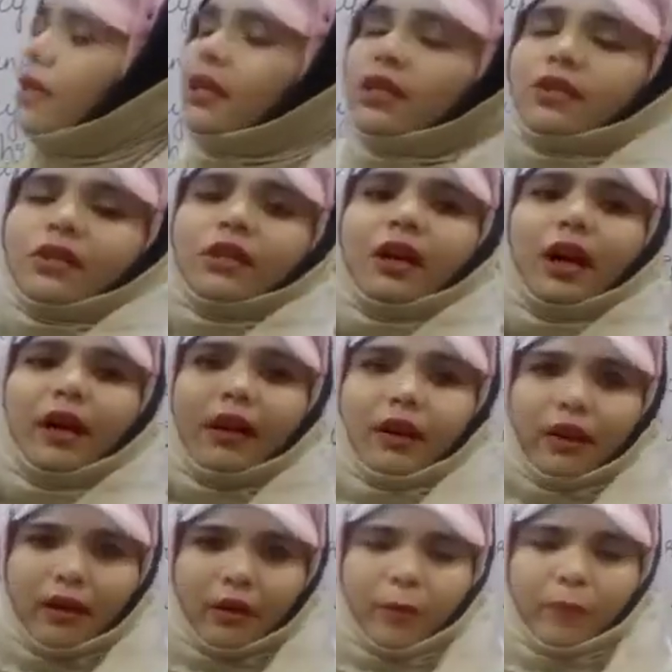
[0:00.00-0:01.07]
reaching our
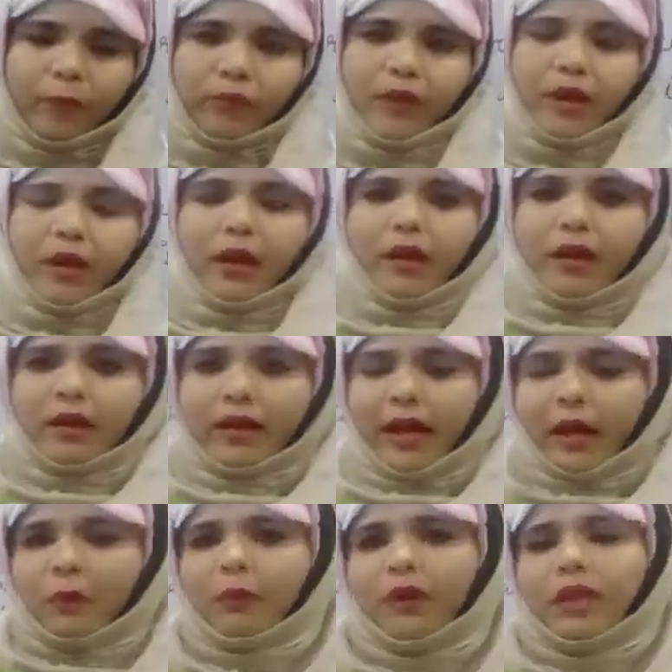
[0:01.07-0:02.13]
ear.
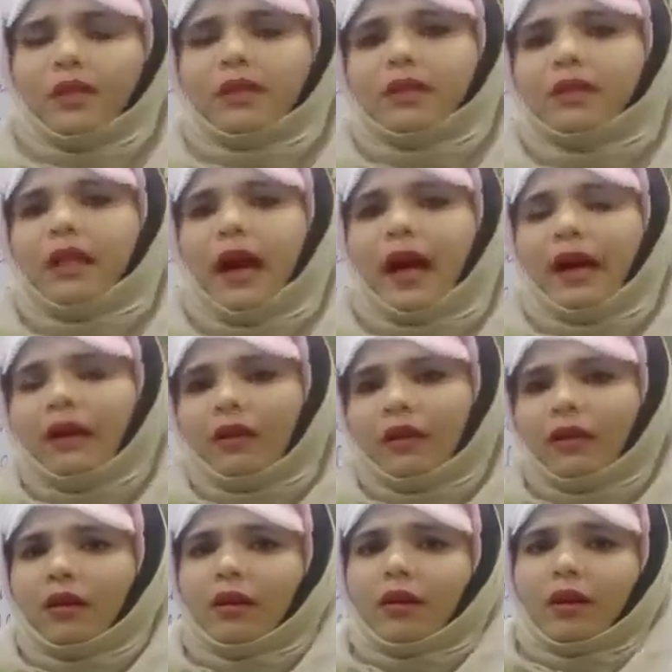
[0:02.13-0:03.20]
That means that
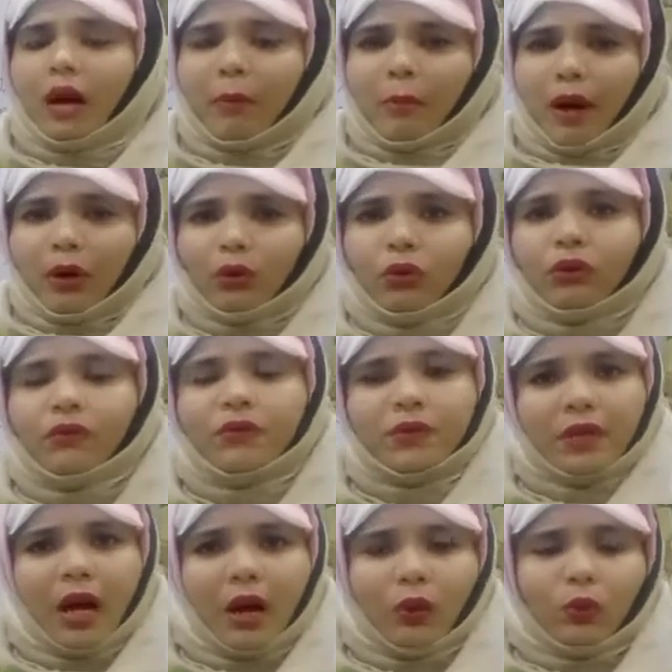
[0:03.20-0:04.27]
amount of
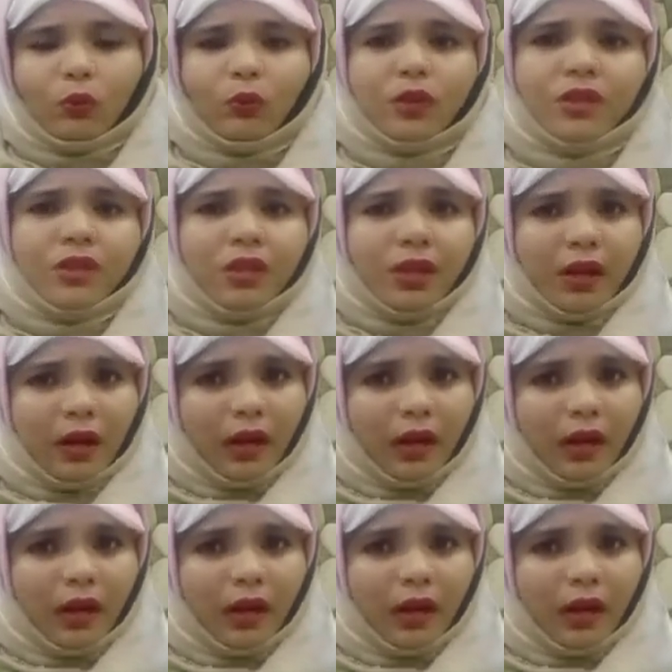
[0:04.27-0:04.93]
sound which